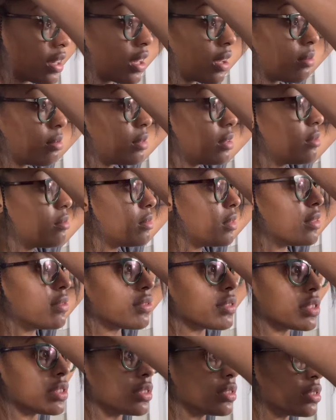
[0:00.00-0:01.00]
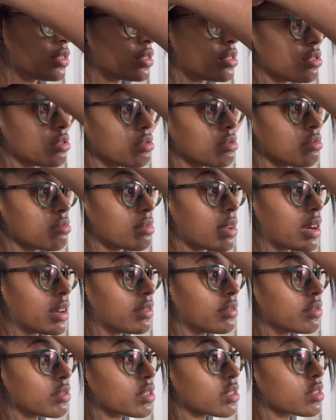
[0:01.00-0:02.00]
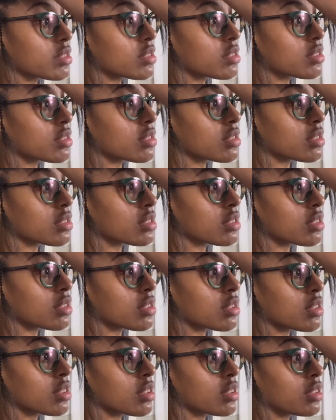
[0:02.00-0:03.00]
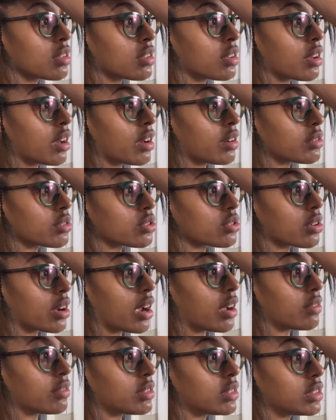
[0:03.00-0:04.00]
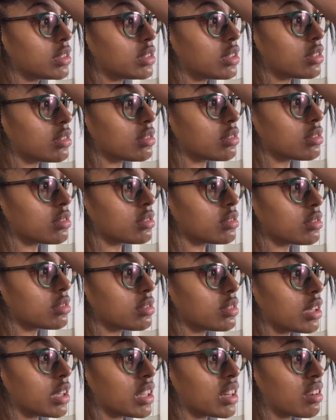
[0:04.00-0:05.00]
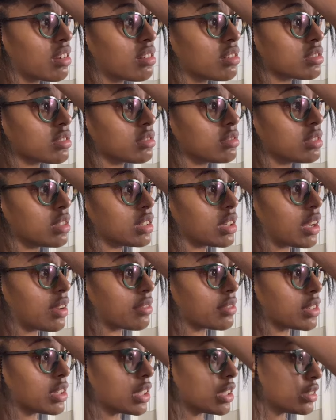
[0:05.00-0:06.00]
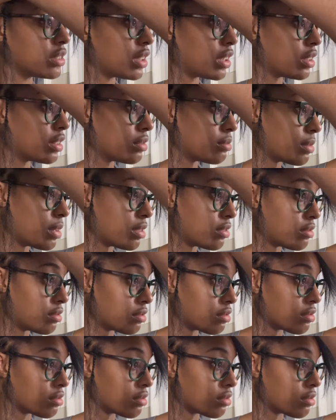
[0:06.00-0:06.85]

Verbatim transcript: kept them in for two months. I was traveling though, and I also did not feel like taking them off.